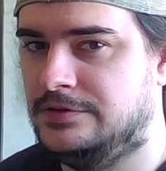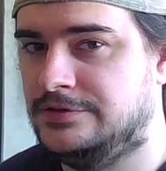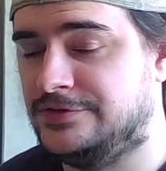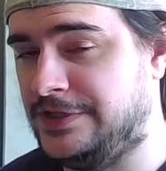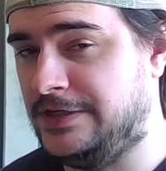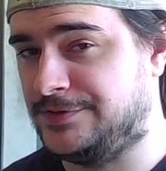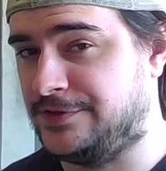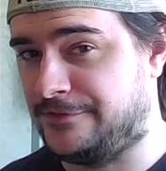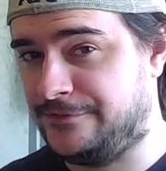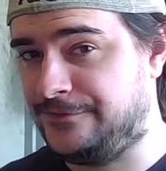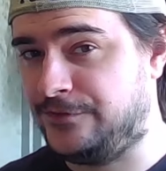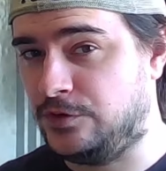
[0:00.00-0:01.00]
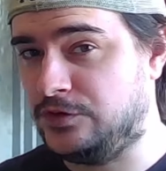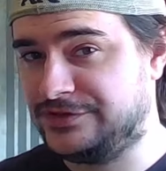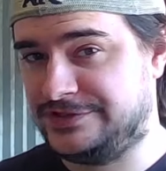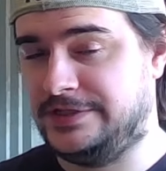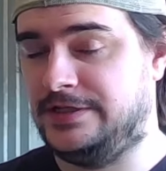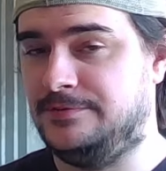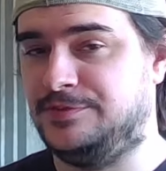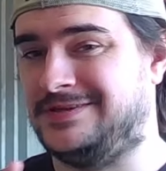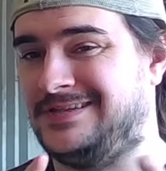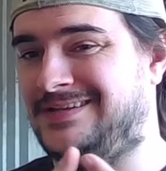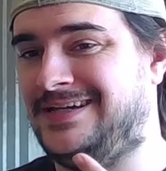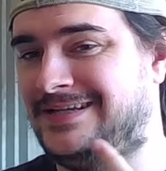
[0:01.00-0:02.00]
So now with our full setup with
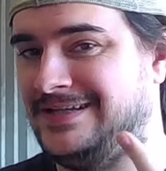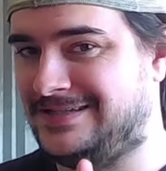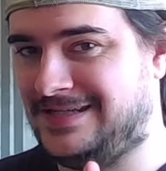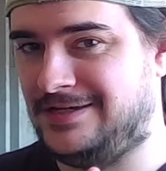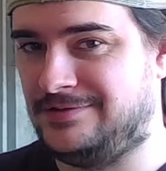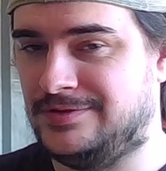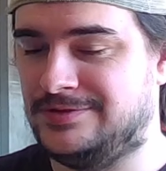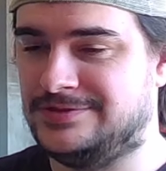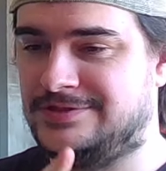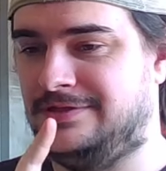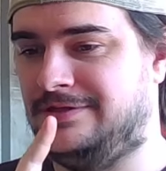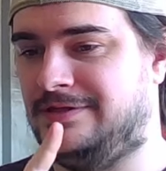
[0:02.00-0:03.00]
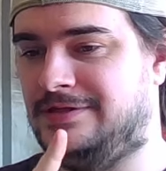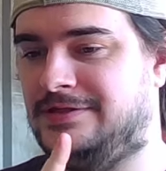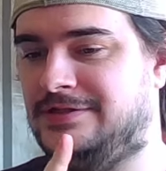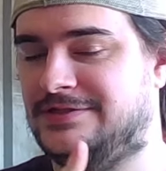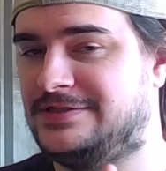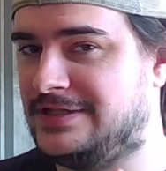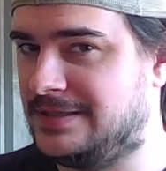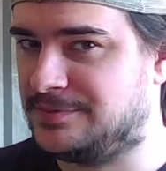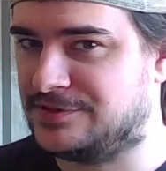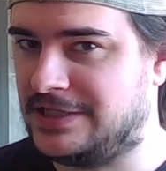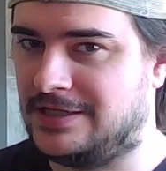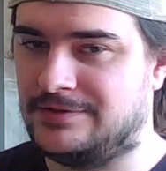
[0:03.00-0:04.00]
the lightning towers, the
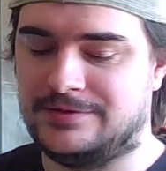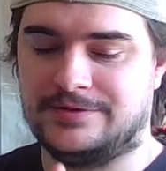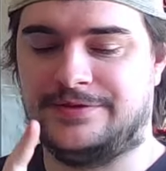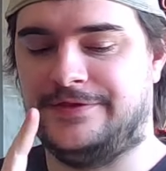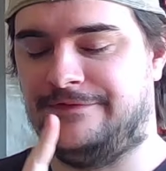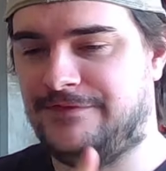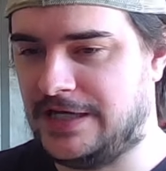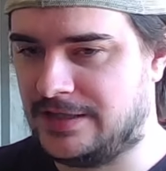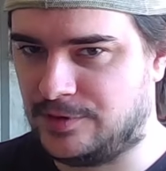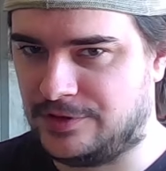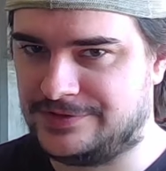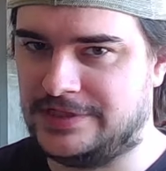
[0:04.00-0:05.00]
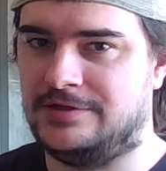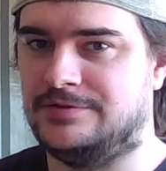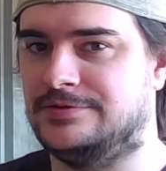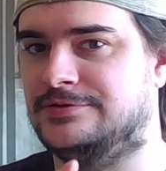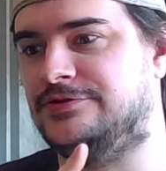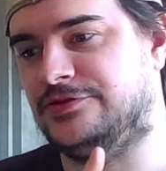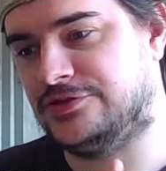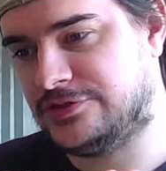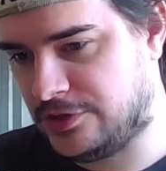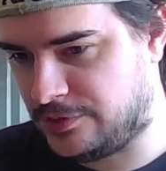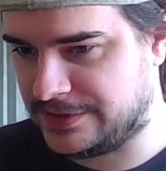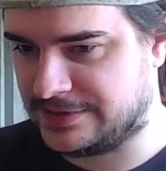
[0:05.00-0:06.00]
sniper tower, the fireball towers, the
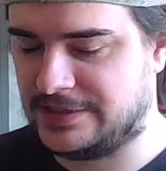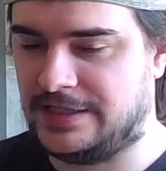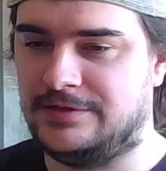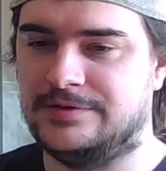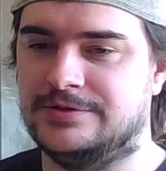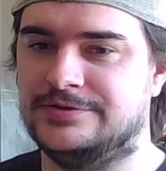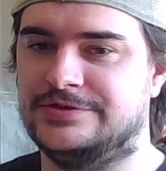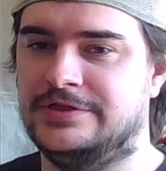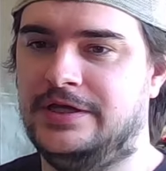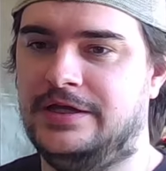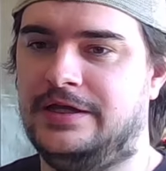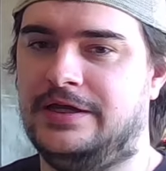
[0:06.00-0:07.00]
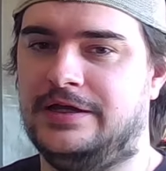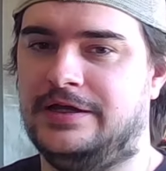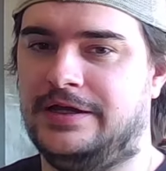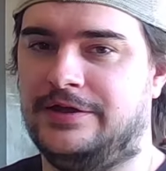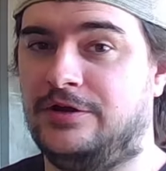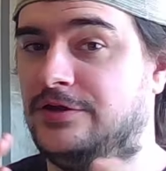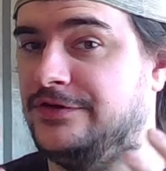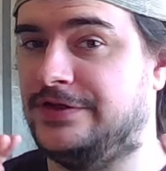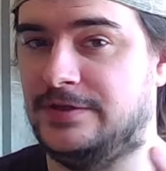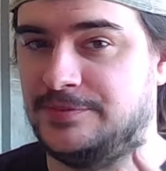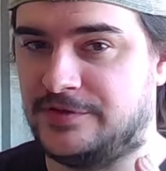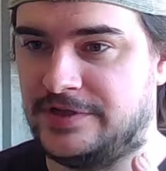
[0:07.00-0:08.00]
slowing towers, uh, and all of the
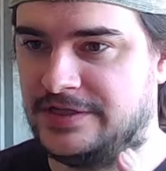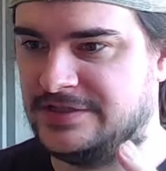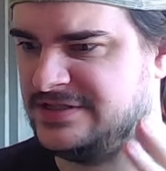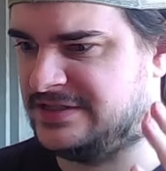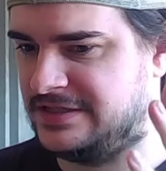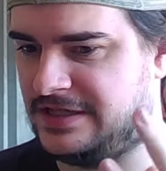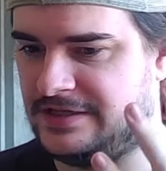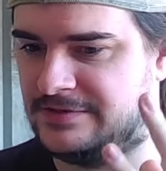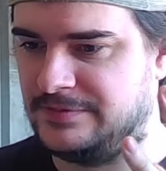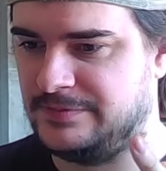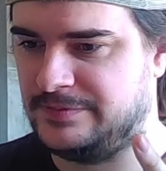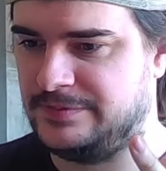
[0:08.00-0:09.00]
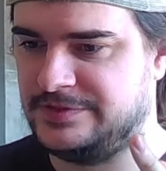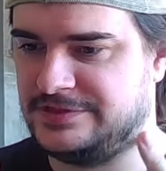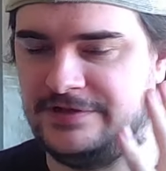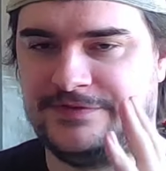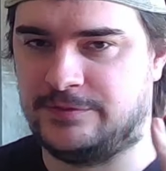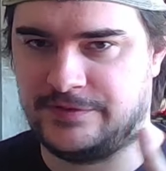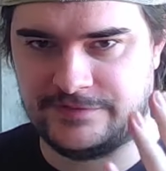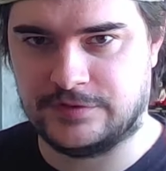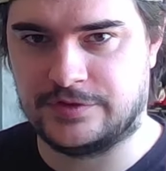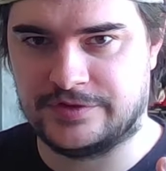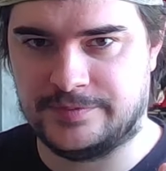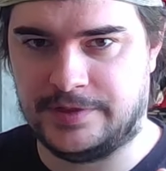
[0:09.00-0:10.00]
upgrades and, and stuff that we've
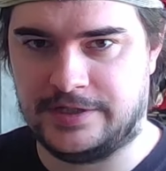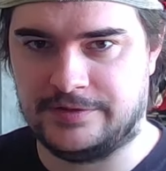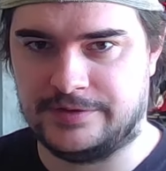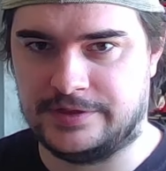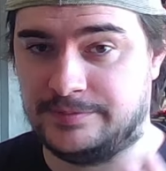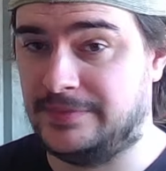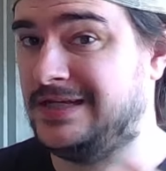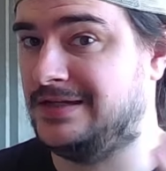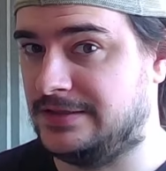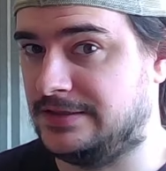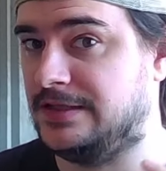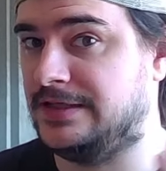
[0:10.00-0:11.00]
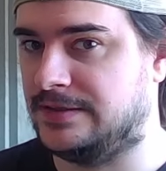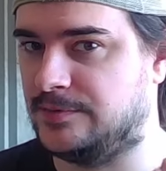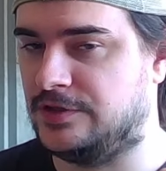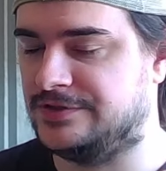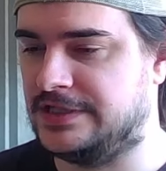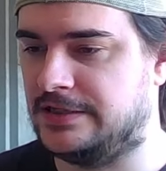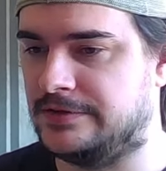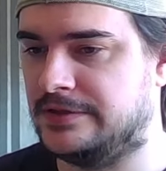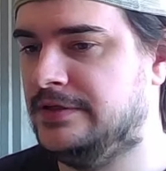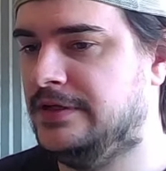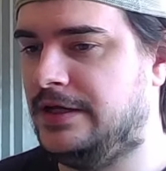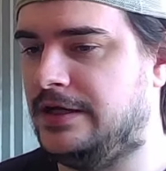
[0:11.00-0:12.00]
learned about, uh, mainly the lightning ball tower,
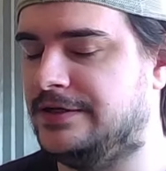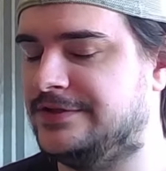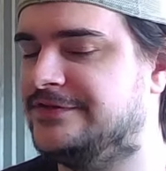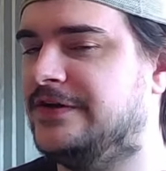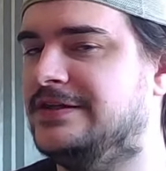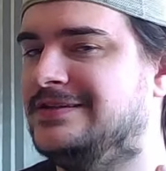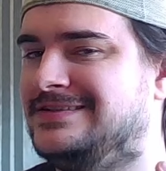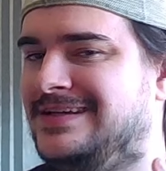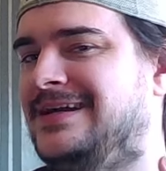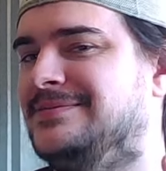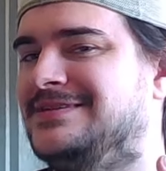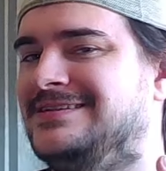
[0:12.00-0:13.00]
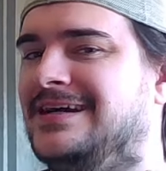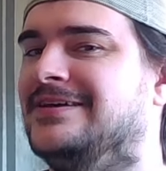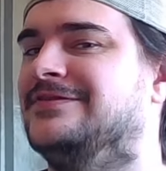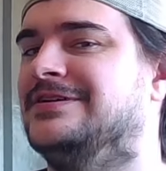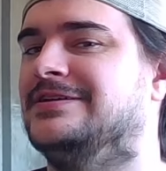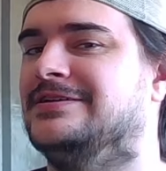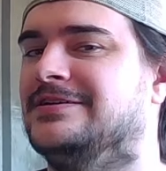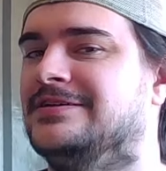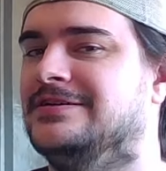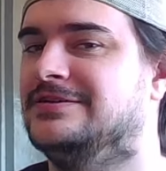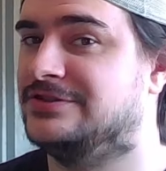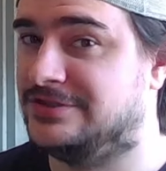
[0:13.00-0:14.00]
uh, it's finally time to dive in
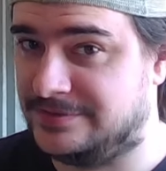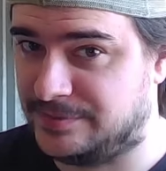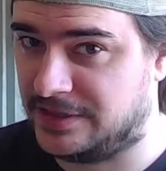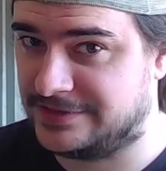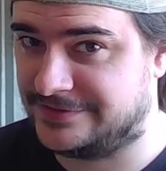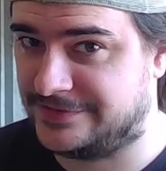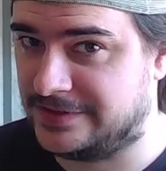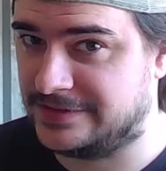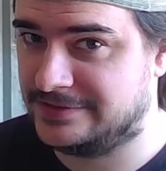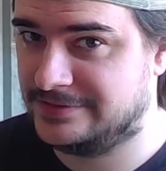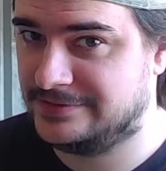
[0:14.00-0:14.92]
to the boss fight.